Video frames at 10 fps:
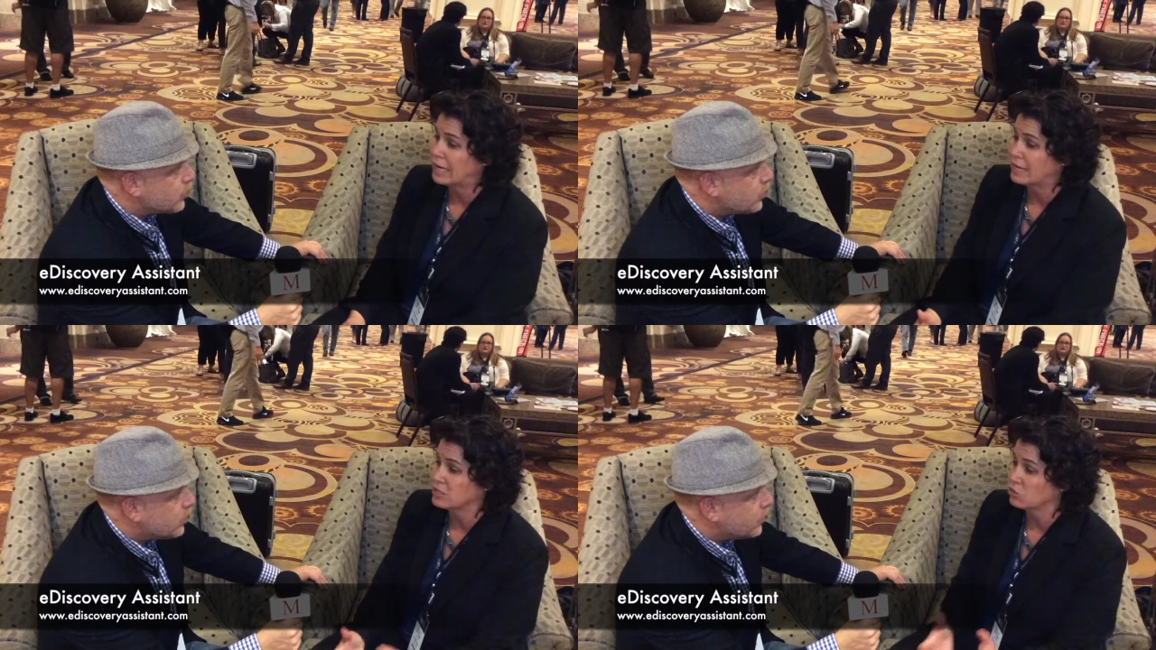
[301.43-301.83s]

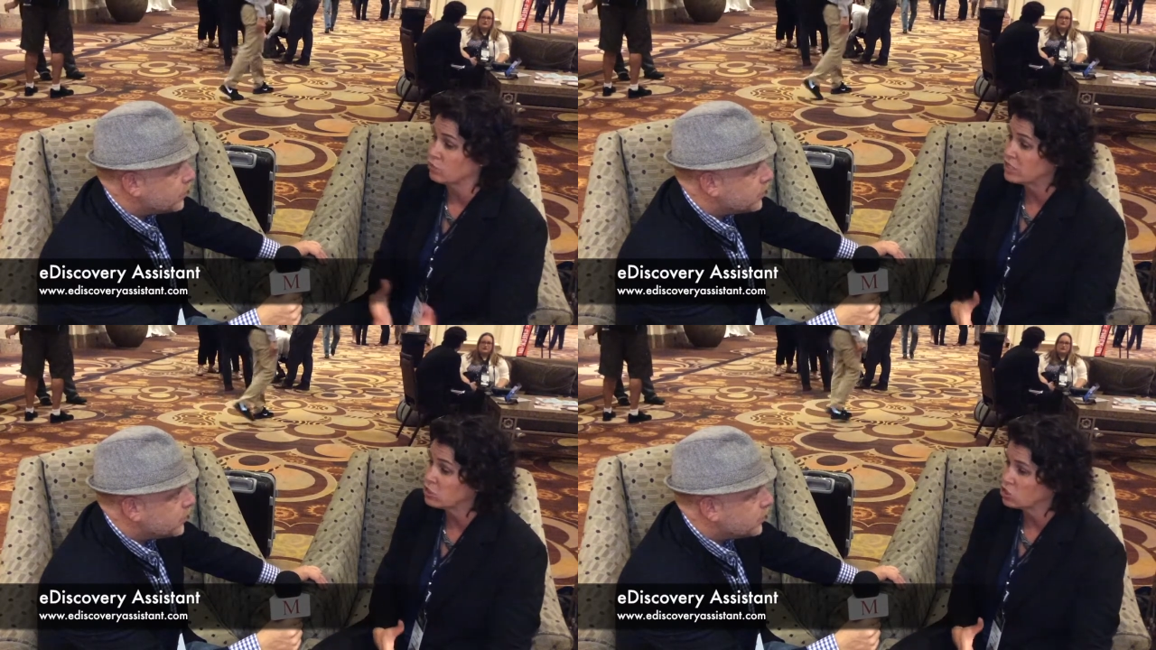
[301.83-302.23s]
Speaker 1: as a
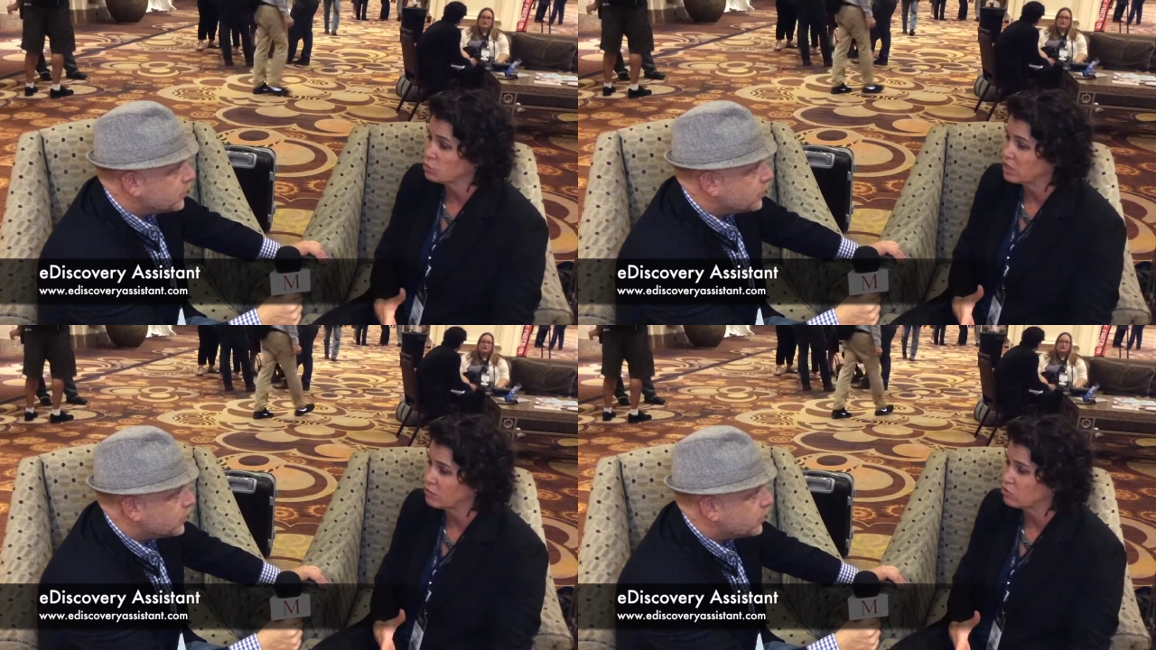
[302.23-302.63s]

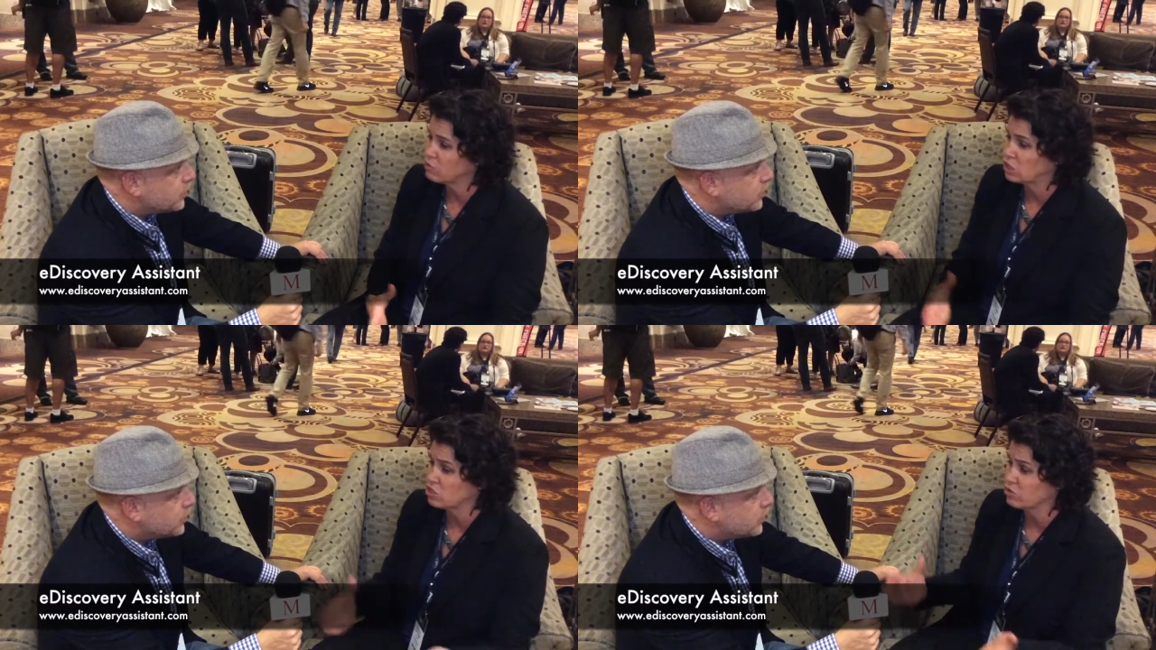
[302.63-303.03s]
research
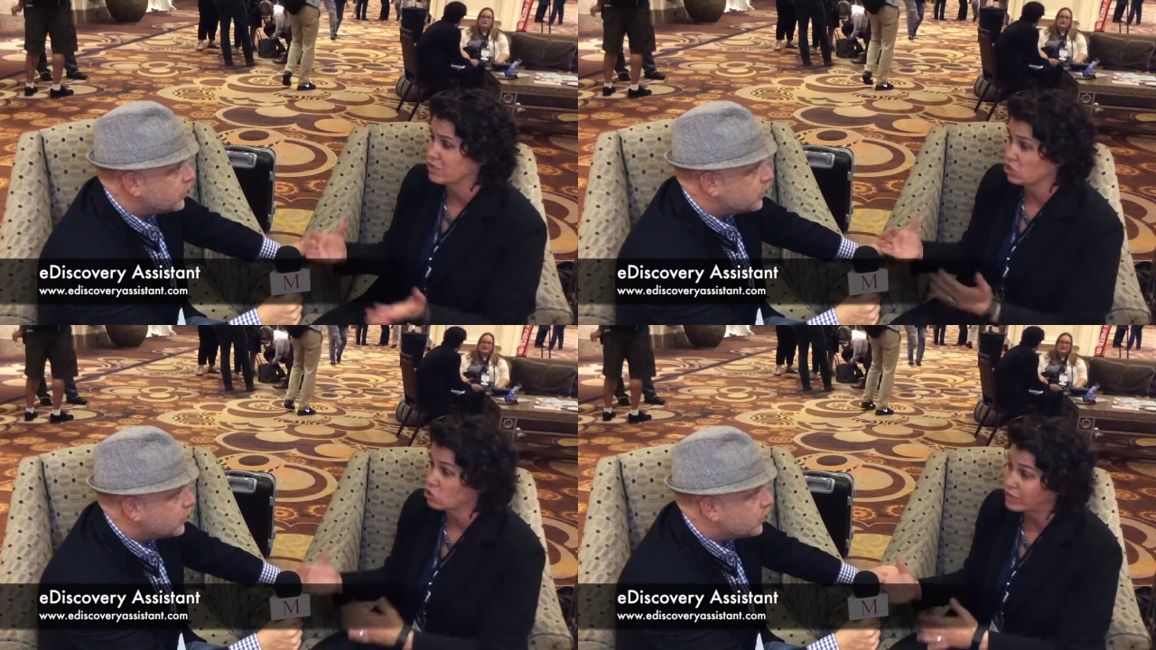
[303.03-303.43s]
platform but
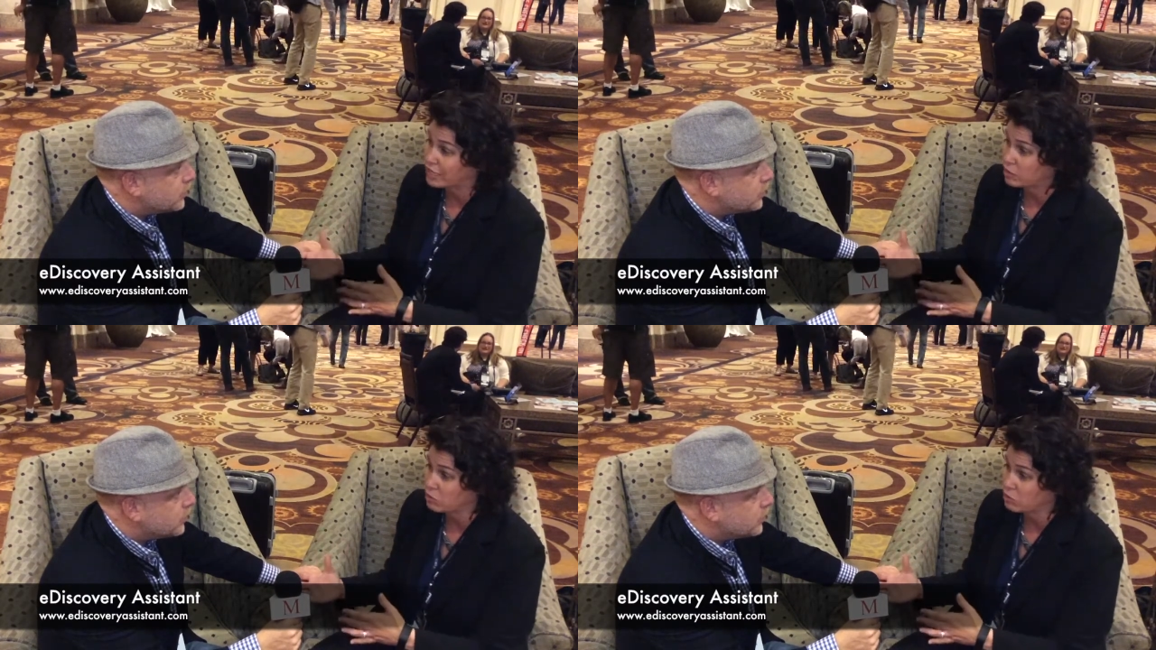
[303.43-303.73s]
also as a training